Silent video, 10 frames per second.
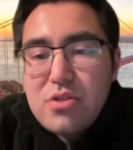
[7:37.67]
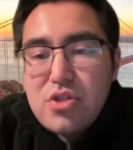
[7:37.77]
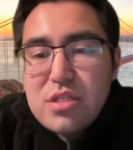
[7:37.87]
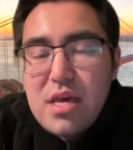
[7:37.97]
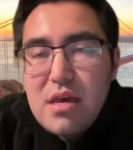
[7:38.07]
I
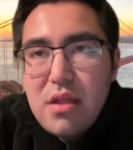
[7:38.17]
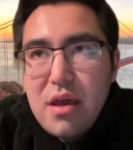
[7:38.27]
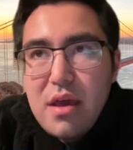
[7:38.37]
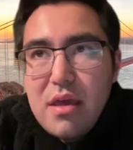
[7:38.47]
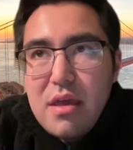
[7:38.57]
just think
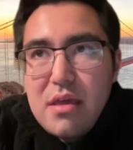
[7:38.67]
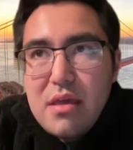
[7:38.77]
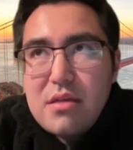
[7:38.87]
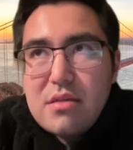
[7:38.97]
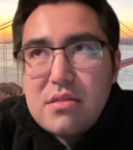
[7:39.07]
like
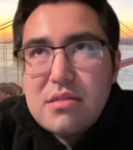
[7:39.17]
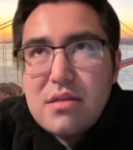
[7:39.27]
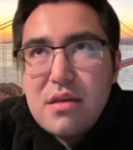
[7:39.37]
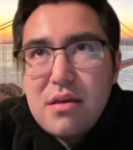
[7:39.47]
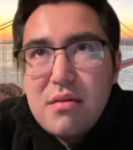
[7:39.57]
he's